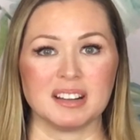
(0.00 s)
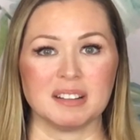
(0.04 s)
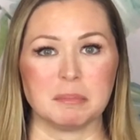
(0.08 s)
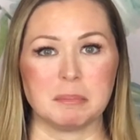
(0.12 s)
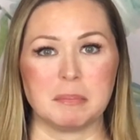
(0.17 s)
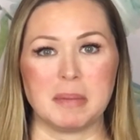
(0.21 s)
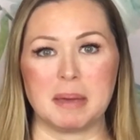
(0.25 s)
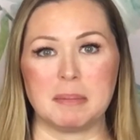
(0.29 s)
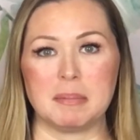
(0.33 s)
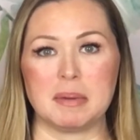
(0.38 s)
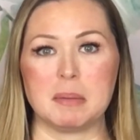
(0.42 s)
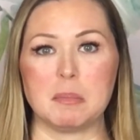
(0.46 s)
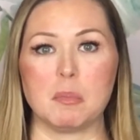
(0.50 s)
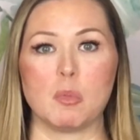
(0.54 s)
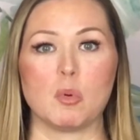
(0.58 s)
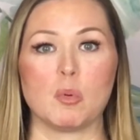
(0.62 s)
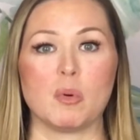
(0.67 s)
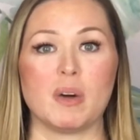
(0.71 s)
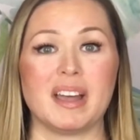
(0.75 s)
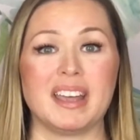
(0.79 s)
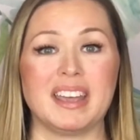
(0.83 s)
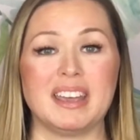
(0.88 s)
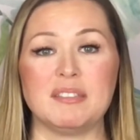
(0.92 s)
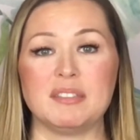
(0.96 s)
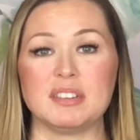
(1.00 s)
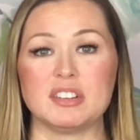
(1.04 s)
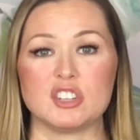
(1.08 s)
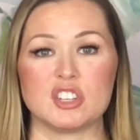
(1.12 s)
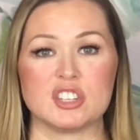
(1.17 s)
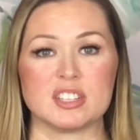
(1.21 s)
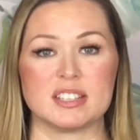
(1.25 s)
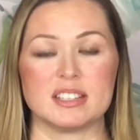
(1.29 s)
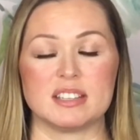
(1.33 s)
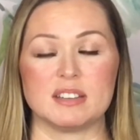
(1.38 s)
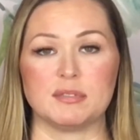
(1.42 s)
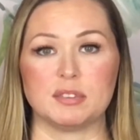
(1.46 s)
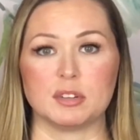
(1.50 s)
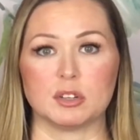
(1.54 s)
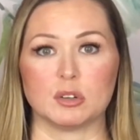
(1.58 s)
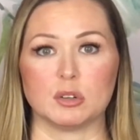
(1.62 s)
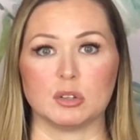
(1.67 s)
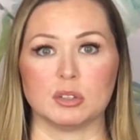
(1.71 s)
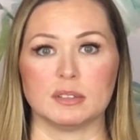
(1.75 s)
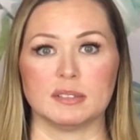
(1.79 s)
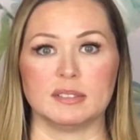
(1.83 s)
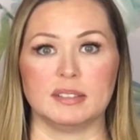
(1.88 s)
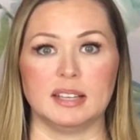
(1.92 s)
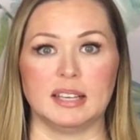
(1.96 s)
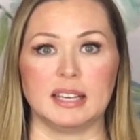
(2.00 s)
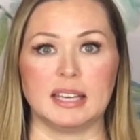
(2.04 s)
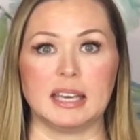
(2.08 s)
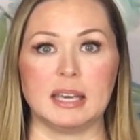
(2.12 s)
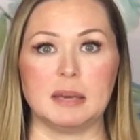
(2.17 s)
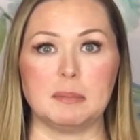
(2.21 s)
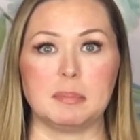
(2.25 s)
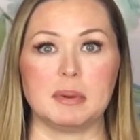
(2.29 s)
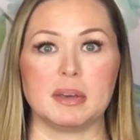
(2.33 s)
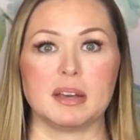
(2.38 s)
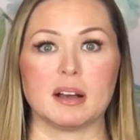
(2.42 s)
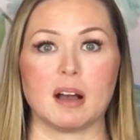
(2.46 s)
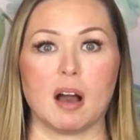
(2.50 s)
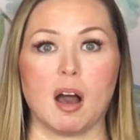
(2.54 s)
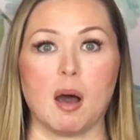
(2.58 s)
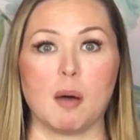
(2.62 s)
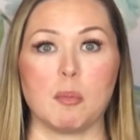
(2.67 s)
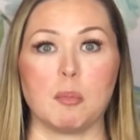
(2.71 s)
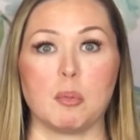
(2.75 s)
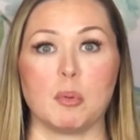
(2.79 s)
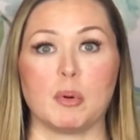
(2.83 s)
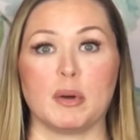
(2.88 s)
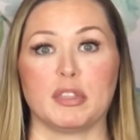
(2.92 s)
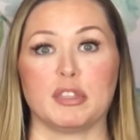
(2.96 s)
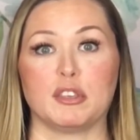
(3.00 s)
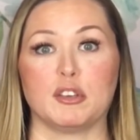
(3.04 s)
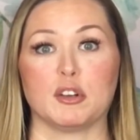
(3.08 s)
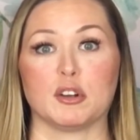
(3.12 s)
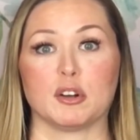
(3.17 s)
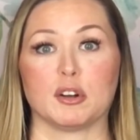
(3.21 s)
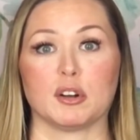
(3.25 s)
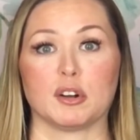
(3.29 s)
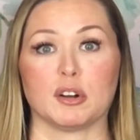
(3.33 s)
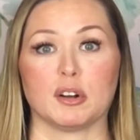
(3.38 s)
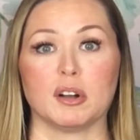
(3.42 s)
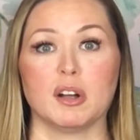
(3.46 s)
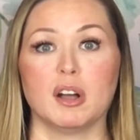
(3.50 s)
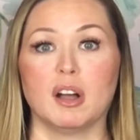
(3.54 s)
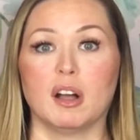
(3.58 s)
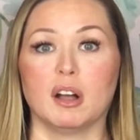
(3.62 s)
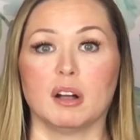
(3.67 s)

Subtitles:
maybe even just difficulty keeping up with your